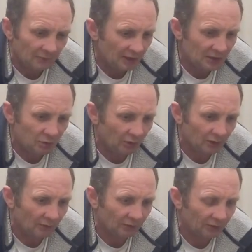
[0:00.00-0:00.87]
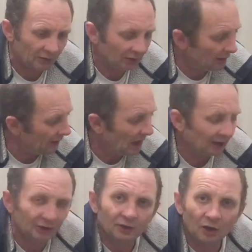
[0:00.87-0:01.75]
This one obviously
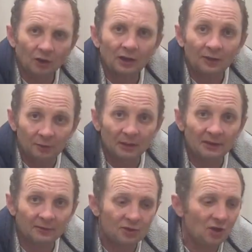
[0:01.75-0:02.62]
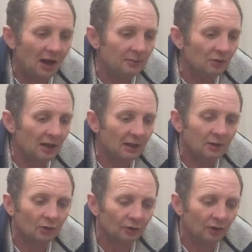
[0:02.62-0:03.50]
hasn't got. That's a bit of a shame really,
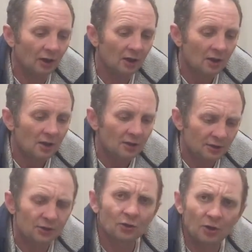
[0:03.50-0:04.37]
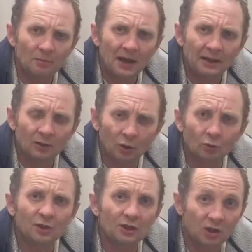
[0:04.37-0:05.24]
because there's another mate
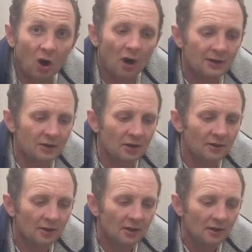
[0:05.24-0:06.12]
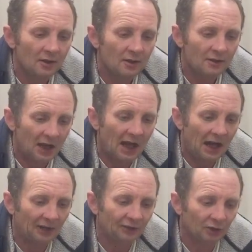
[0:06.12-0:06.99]
called the Titan that
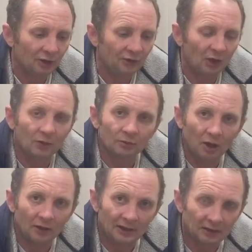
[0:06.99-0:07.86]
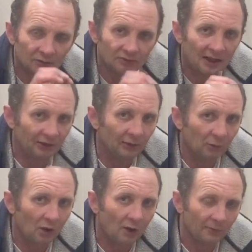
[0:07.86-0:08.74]
has got its own like little
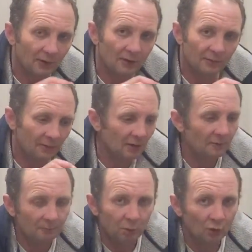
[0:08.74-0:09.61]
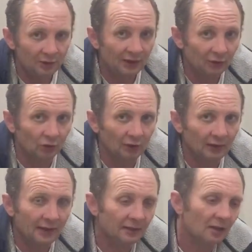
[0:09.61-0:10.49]
reservoir for putting this oil
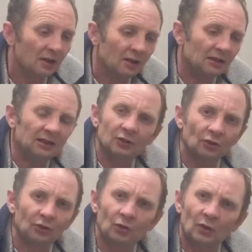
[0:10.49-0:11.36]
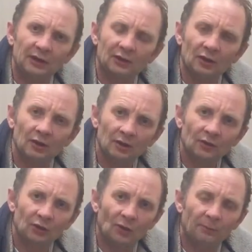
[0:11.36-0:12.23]
in, and then you just squeeze a
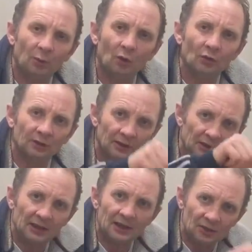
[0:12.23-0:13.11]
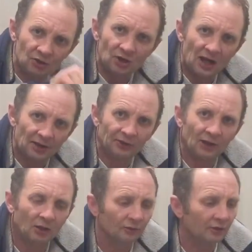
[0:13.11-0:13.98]
soft button and it ejects
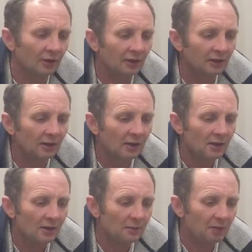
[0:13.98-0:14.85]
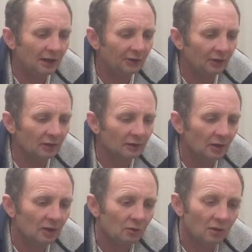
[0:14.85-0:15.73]
it onto the piston.
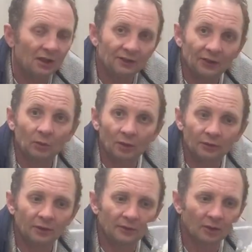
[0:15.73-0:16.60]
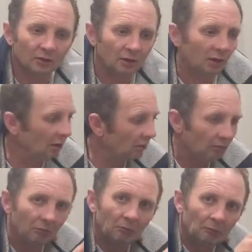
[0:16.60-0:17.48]
Whereas this one, you've got like,
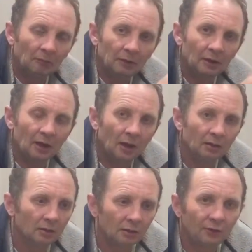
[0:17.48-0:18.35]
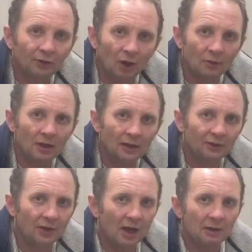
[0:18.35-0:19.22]
you know, Stone
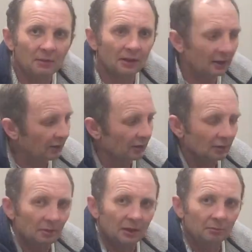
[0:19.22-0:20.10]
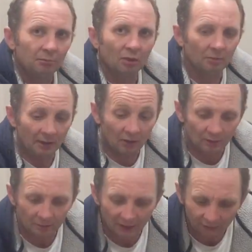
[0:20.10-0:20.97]
Age game, innit? You know what I mean? Put a bit
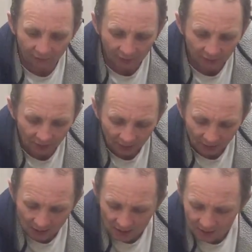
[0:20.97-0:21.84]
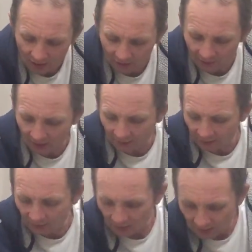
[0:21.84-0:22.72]
on the piston. So anyway,
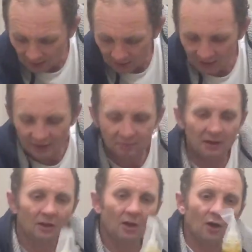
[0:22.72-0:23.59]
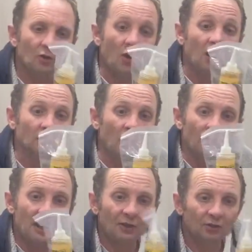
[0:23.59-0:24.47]
Seems to be like quite a
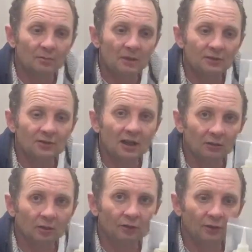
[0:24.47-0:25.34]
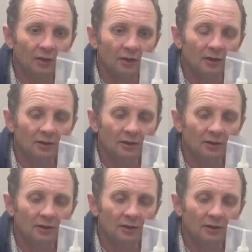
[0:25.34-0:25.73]
lot there. I should imagine that'll last you